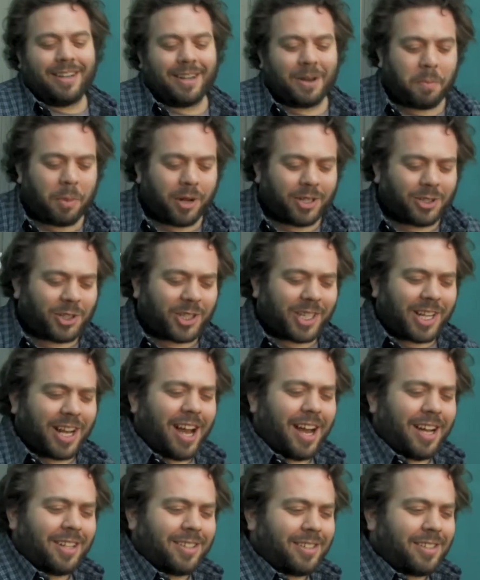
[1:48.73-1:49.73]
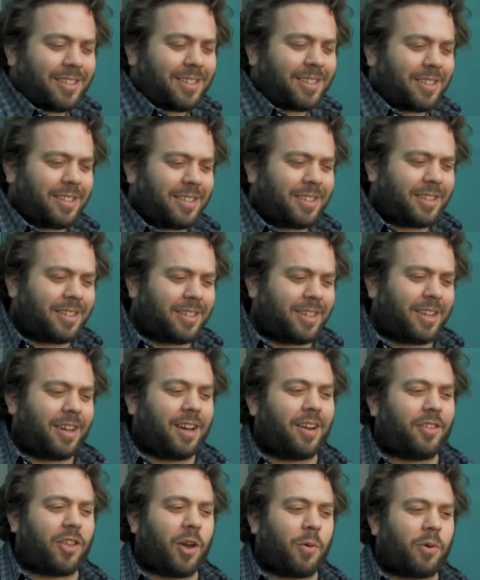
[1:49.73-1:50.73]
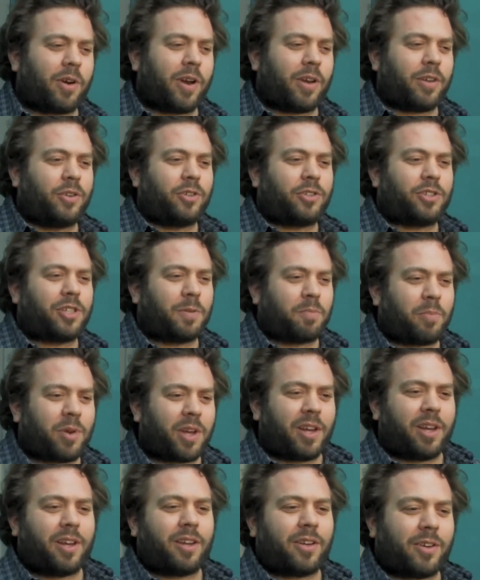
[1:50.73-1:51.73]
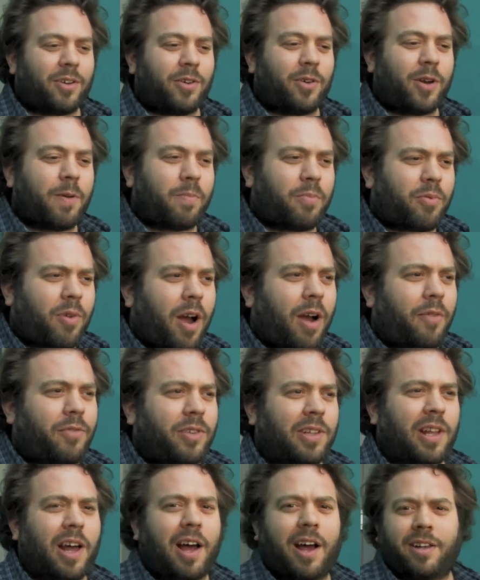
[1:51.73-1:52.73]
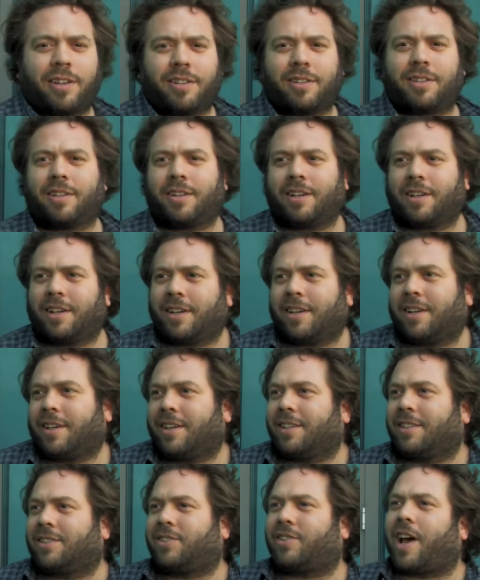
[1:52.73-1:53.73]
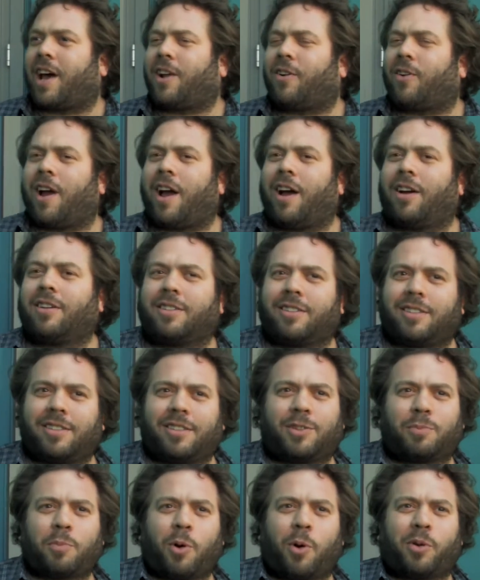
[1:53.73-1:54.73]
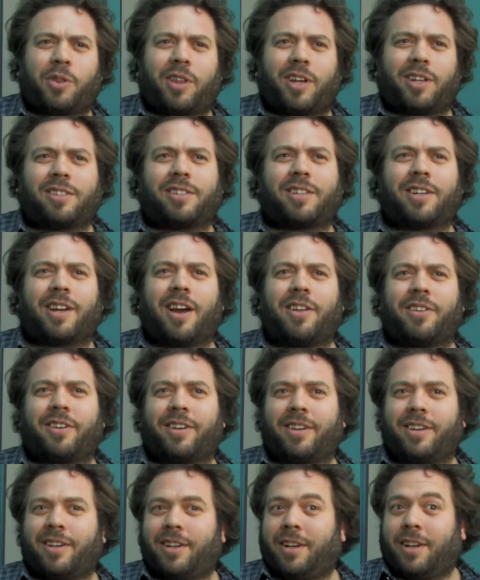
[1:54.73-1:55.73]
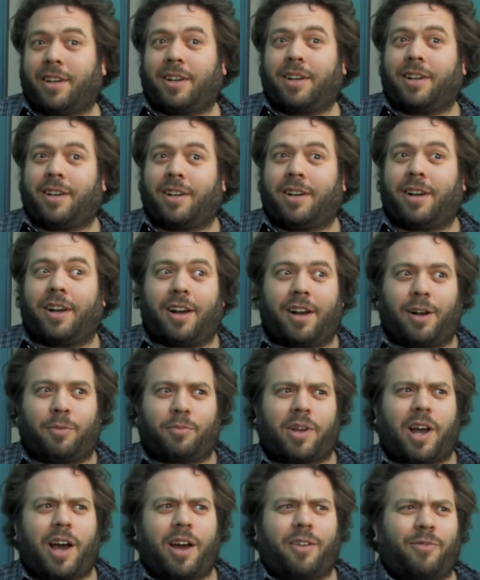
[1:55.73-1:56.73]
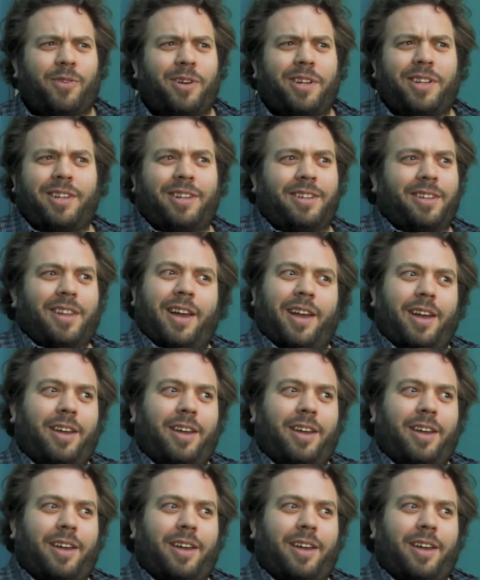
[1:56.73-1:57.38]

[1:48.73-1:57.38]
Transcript: A bunch of guys that were at UCB who improv'd a lot and sat around and smoked things together got really